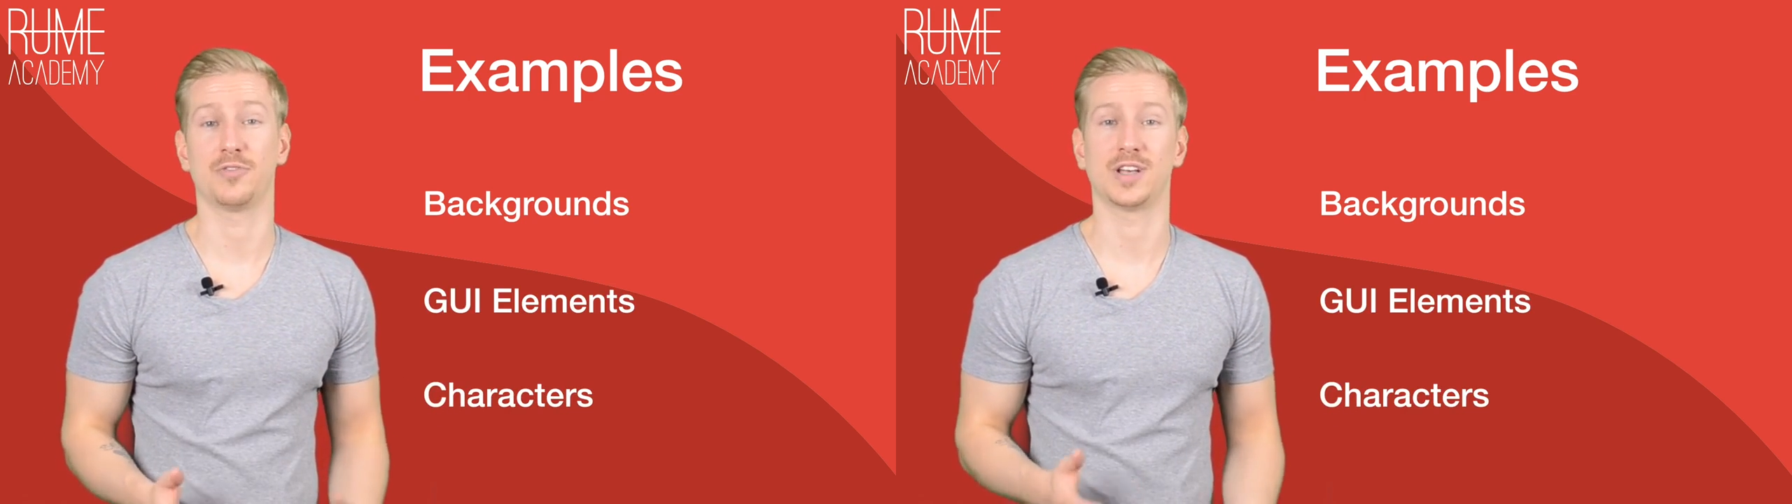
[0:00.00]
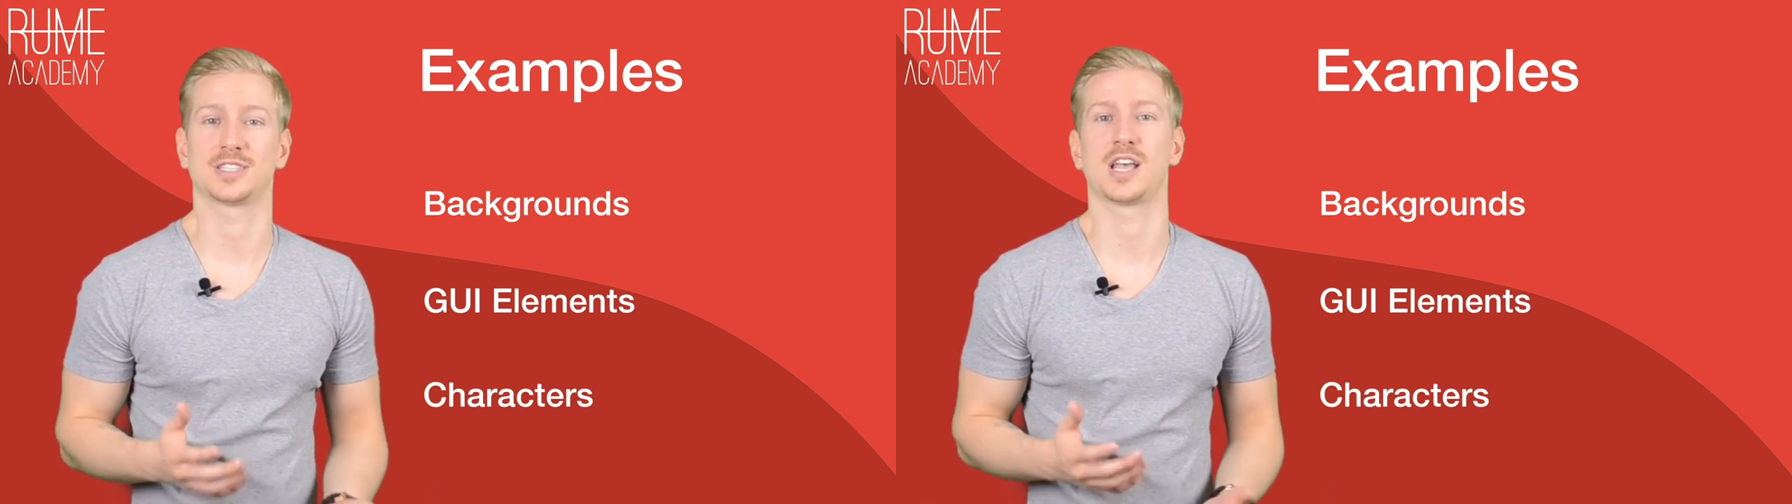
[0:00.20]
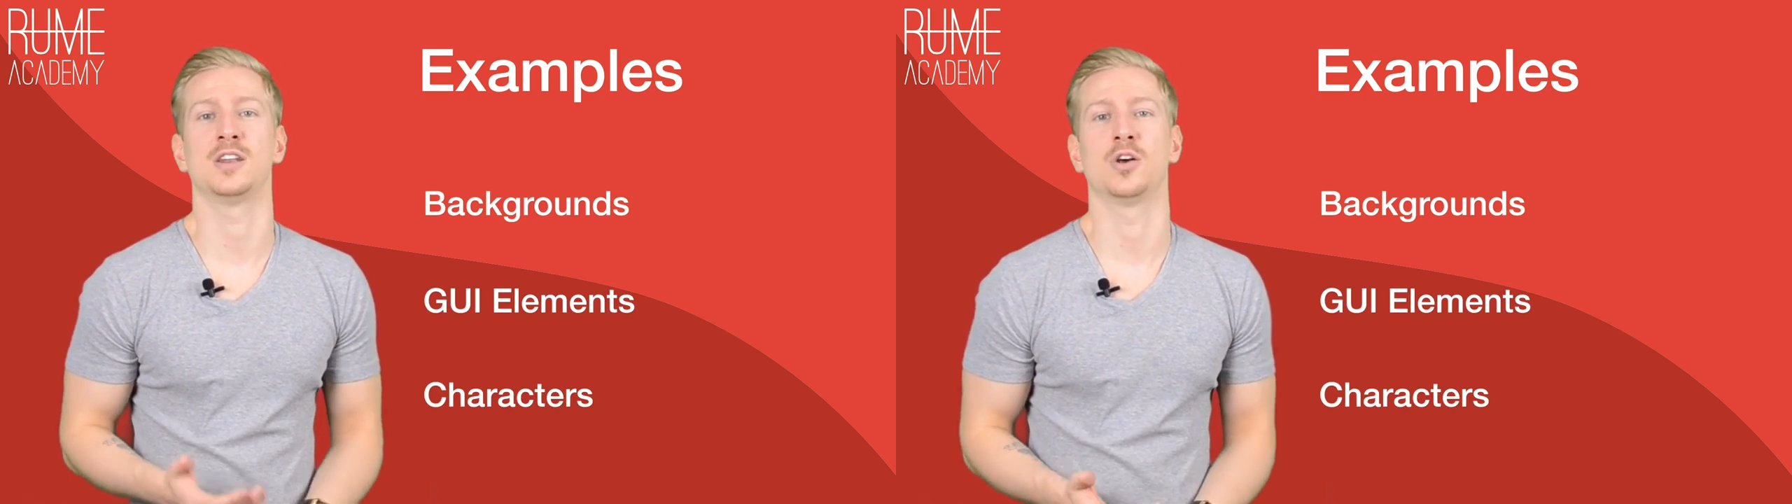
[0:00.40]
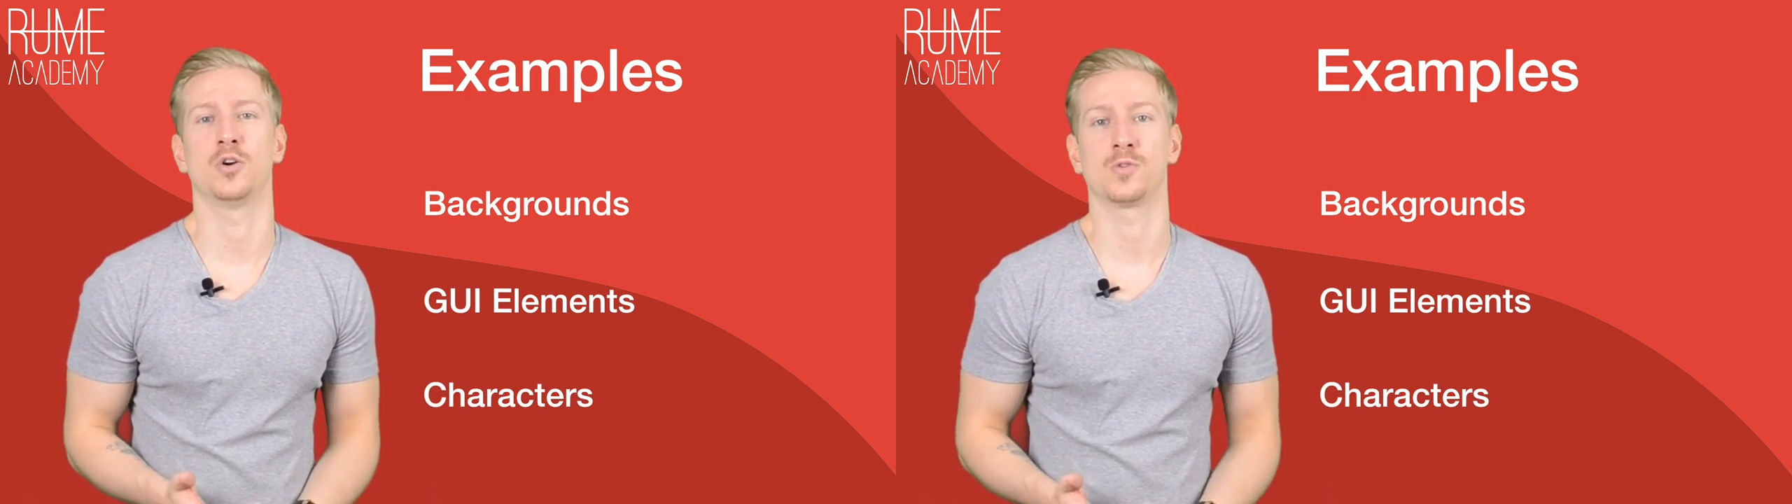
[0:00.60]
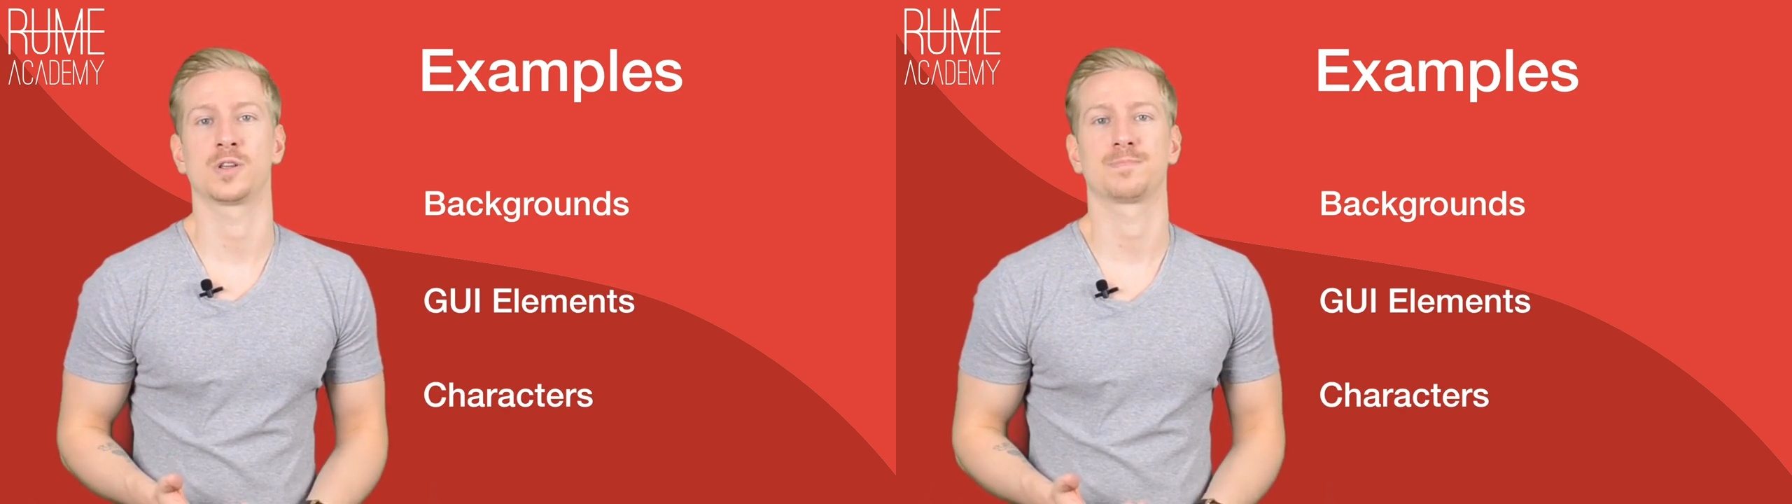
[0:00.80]
of
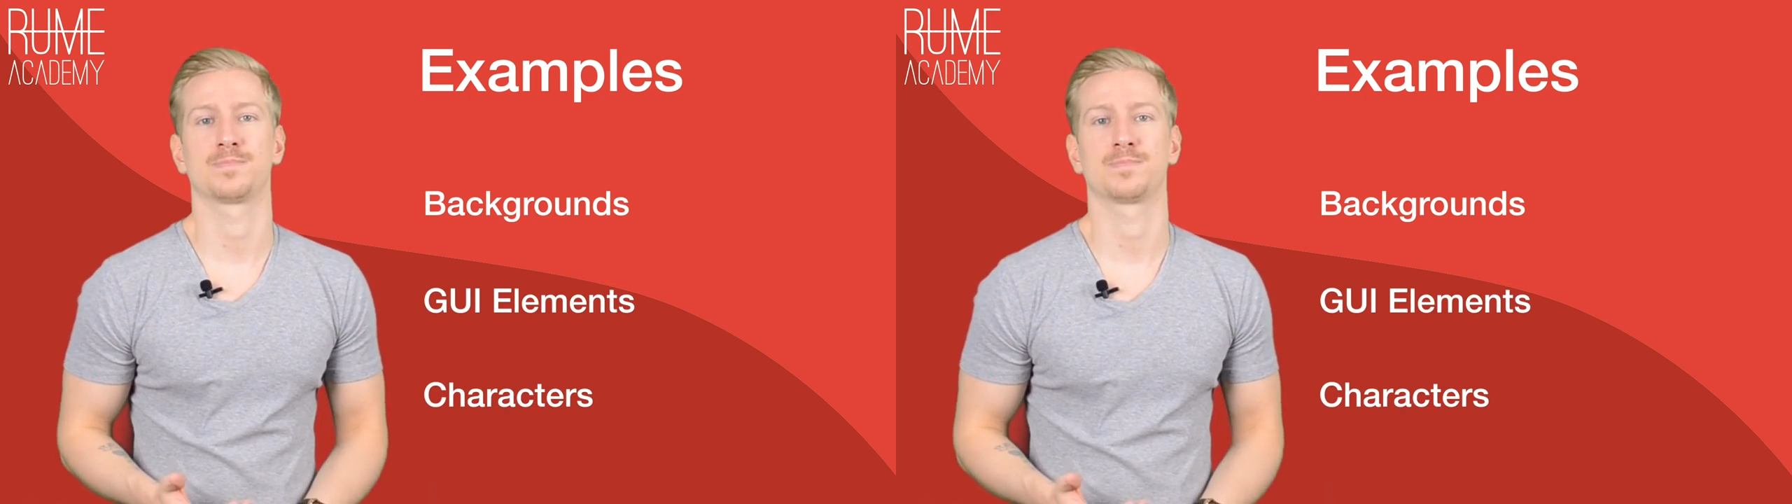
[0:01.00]
SKNode.